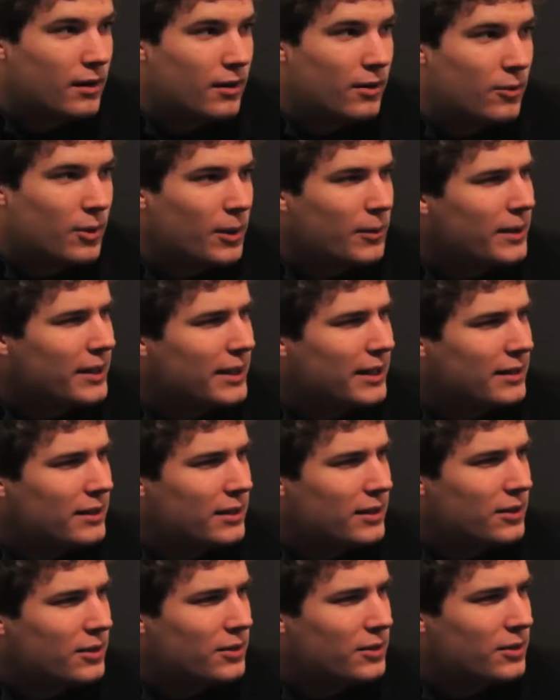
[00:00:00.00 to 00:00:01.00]
Where are we getting the
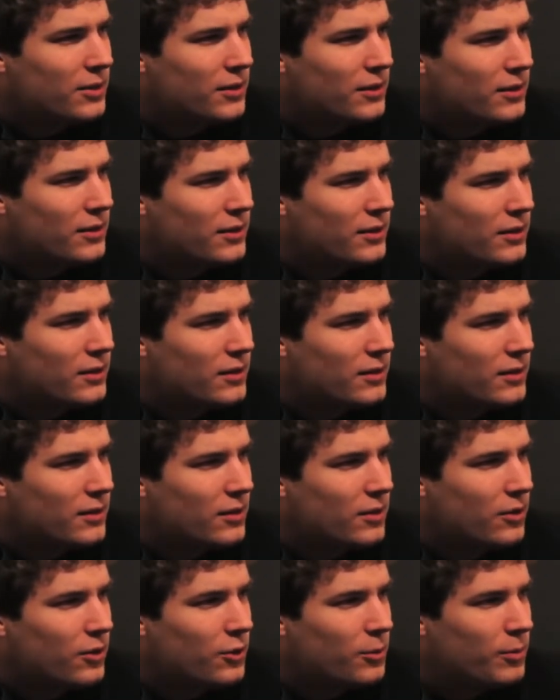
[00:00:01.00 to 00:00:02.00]
news?
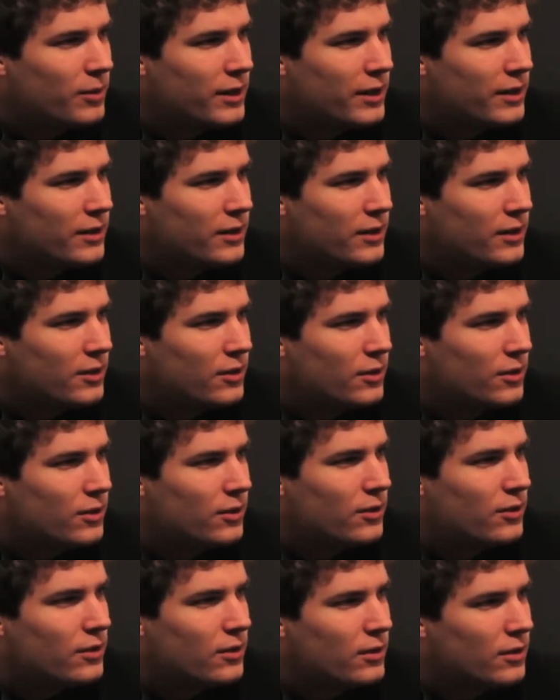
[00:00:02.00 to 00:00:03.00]
Who's bringing the
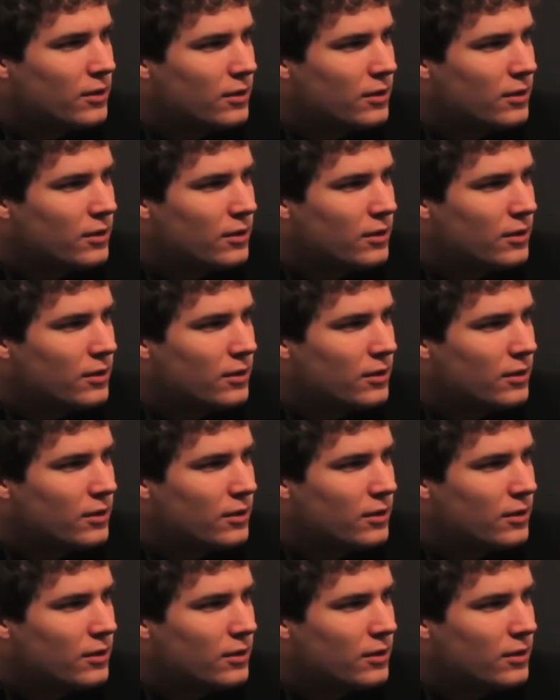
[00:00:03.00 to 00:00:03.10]
news?